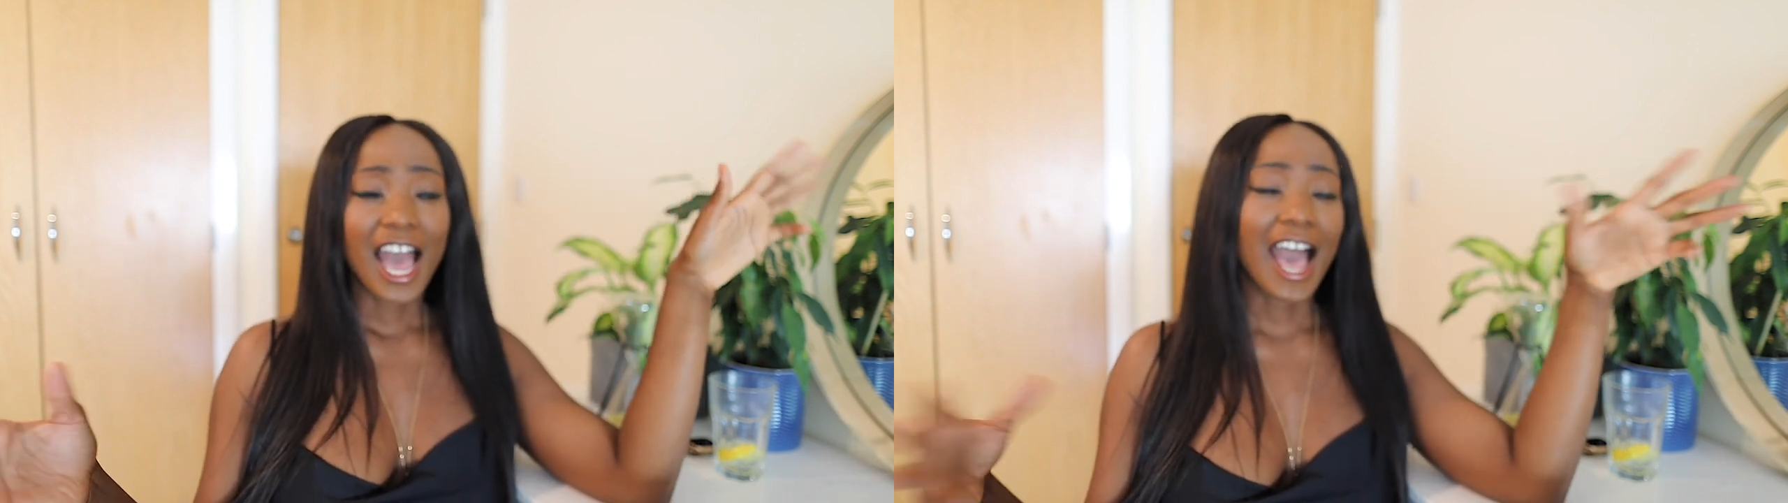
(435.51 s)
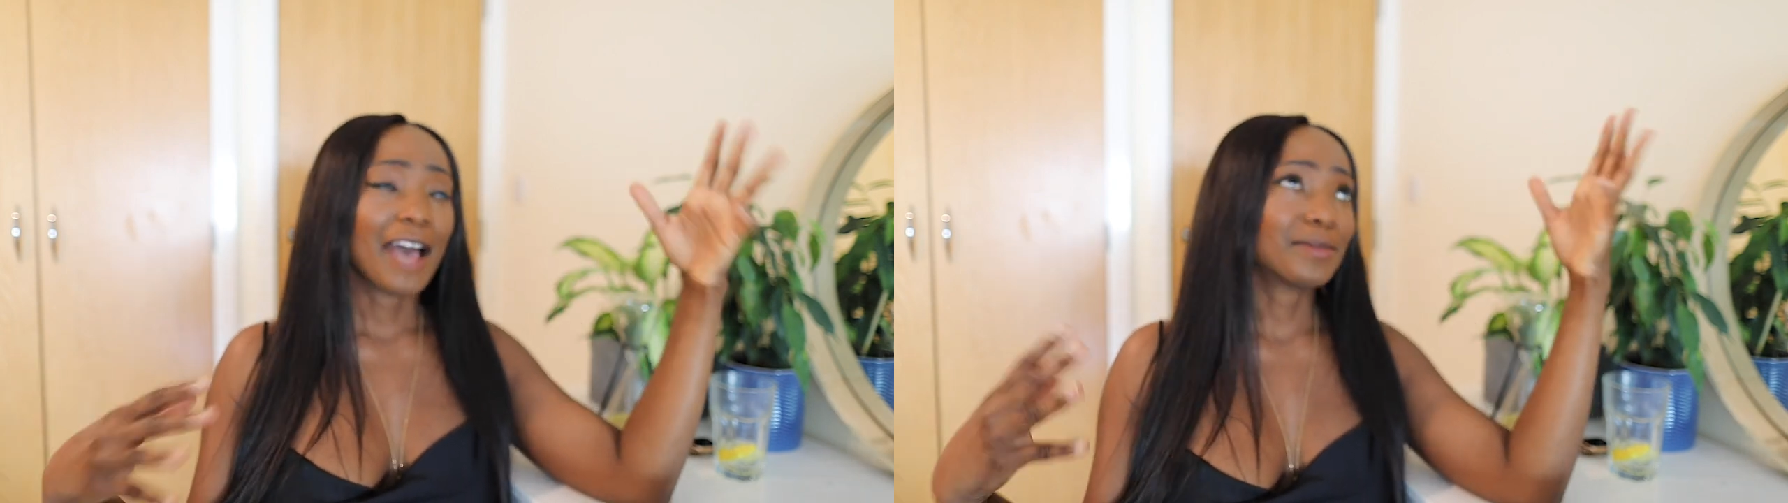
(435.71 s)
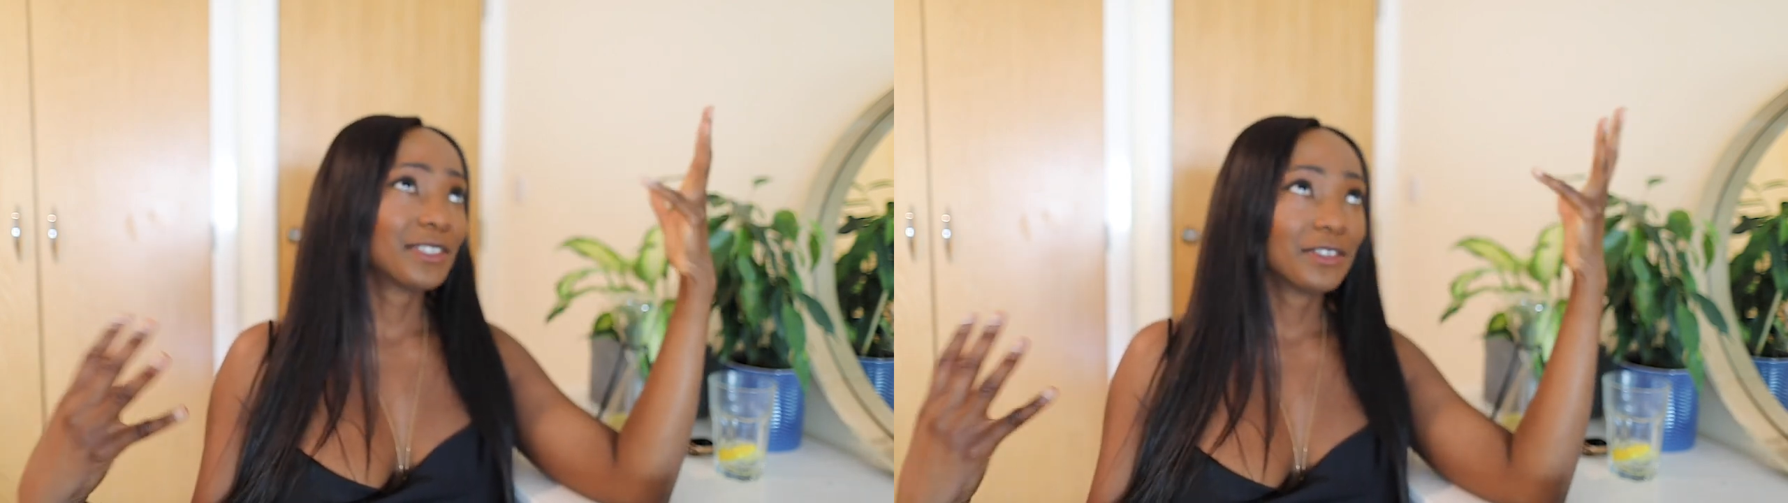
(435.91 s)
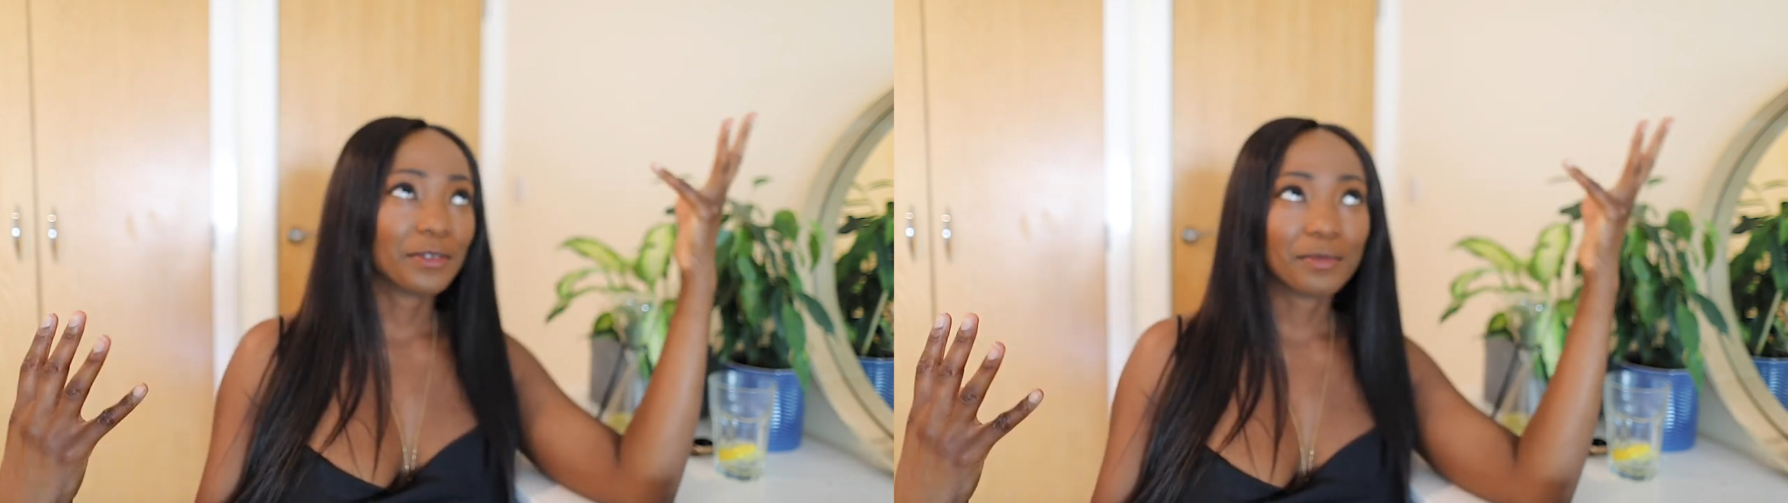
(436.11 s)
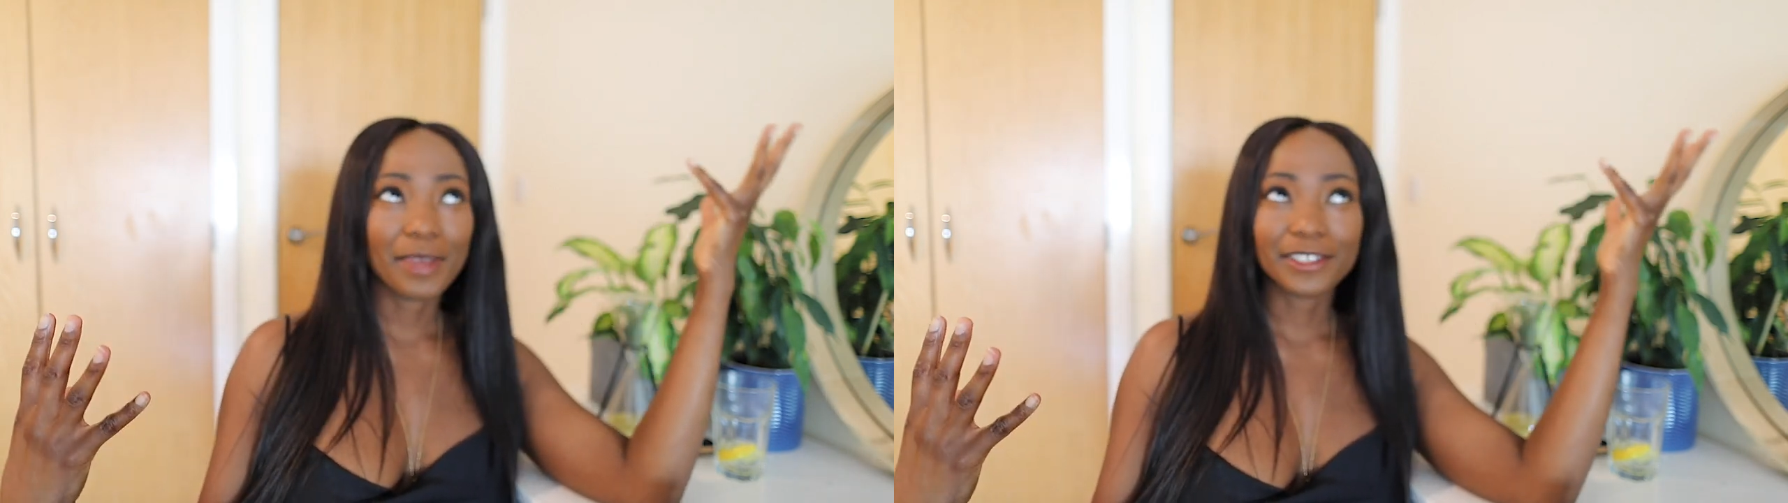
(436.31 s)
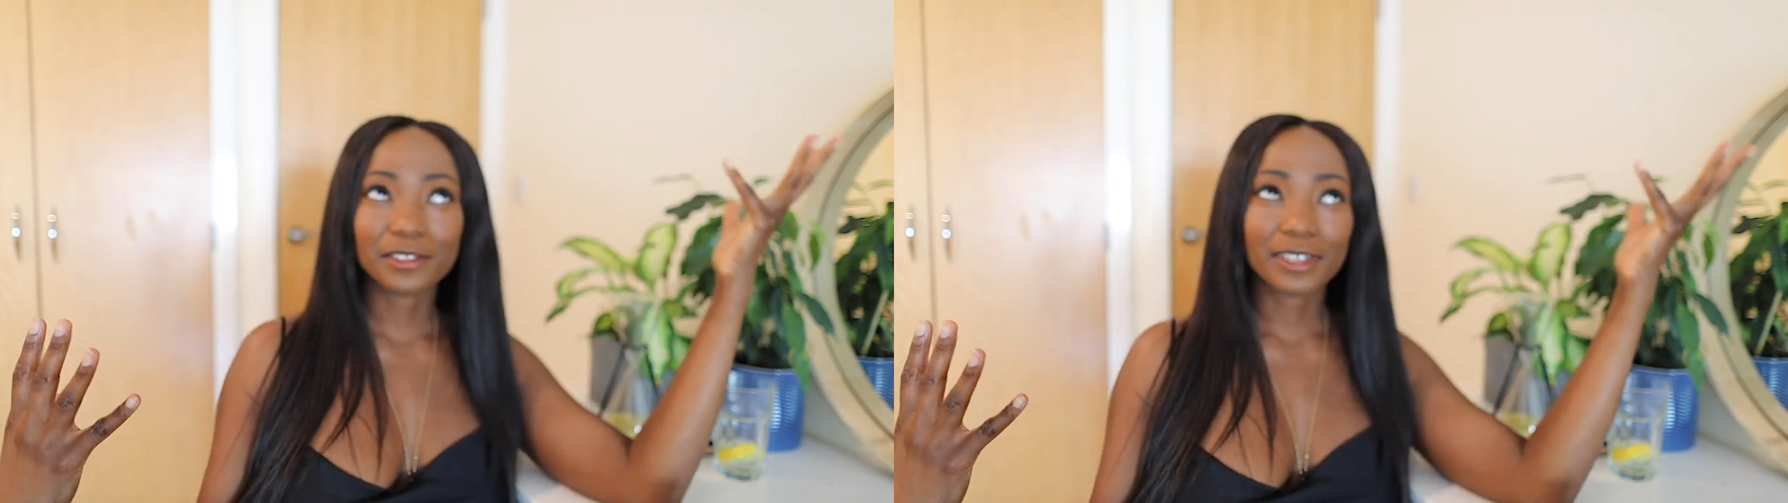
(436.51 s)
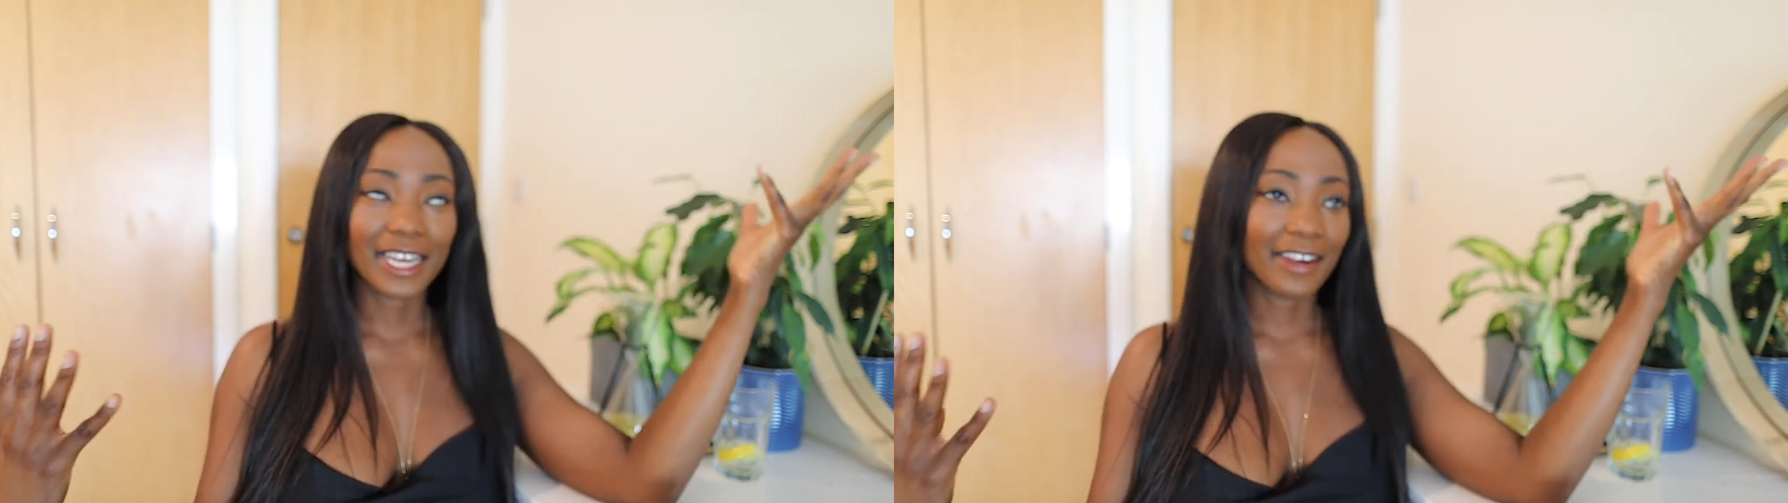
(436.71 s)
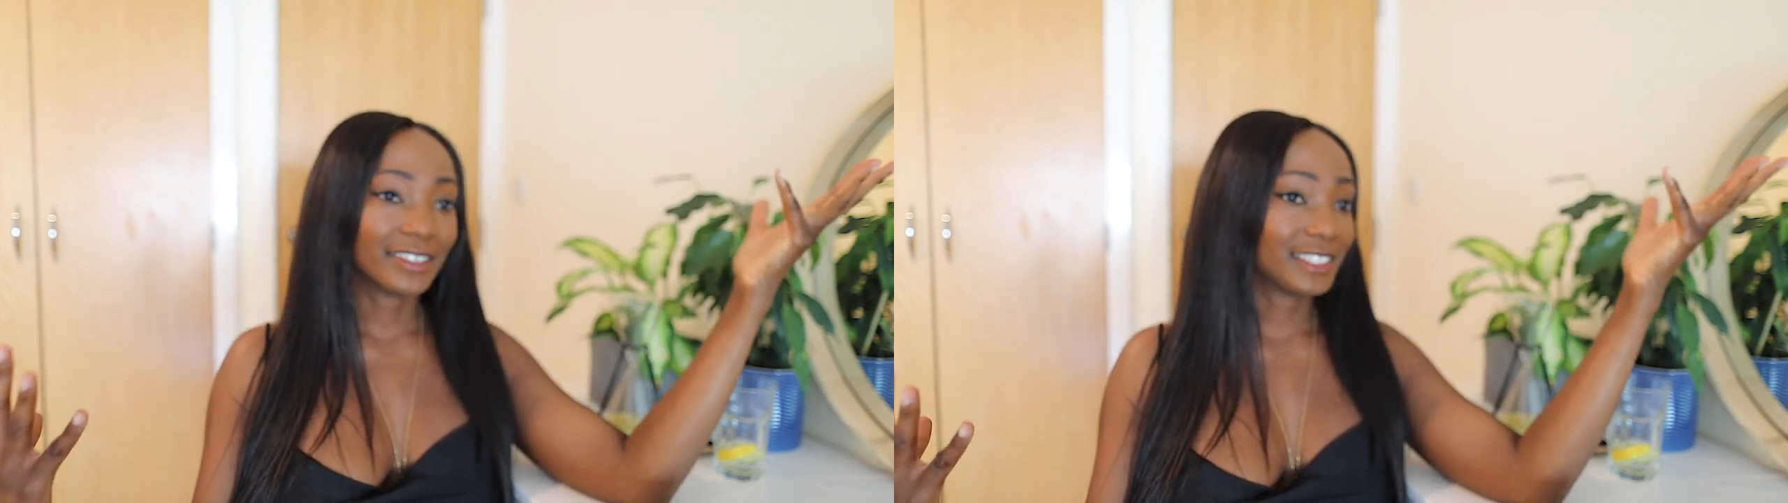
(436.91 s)
absolute mental
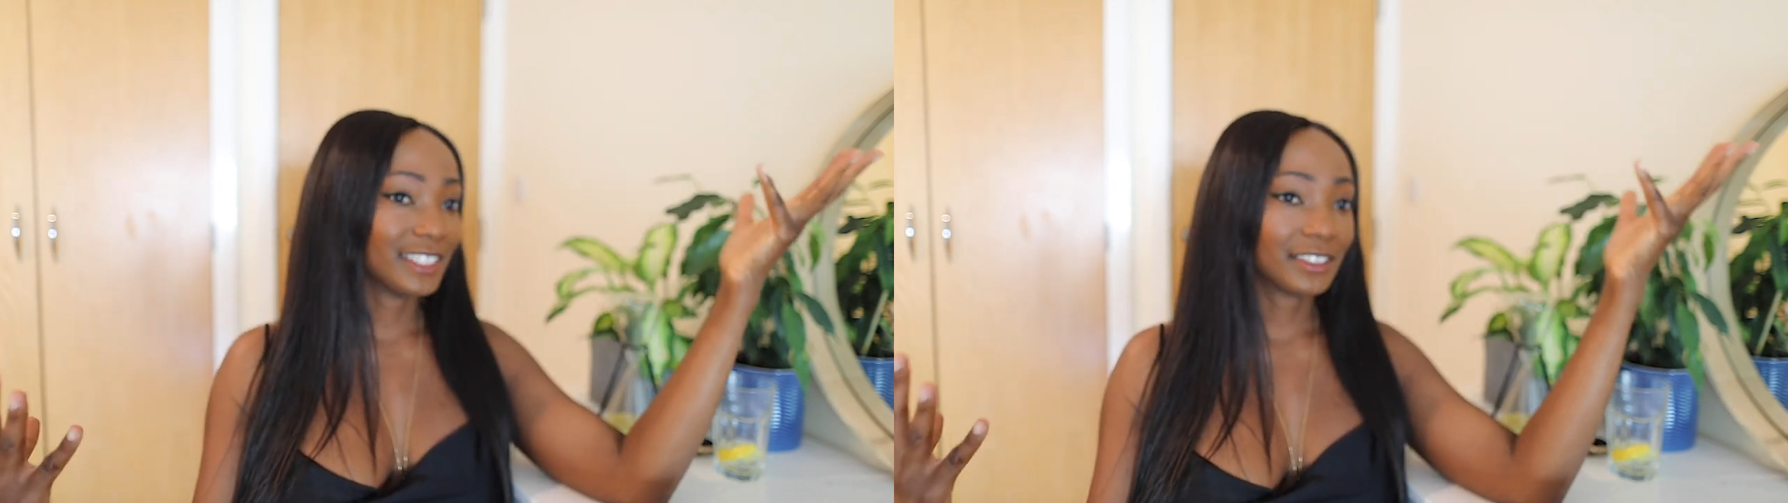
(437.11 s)
clarity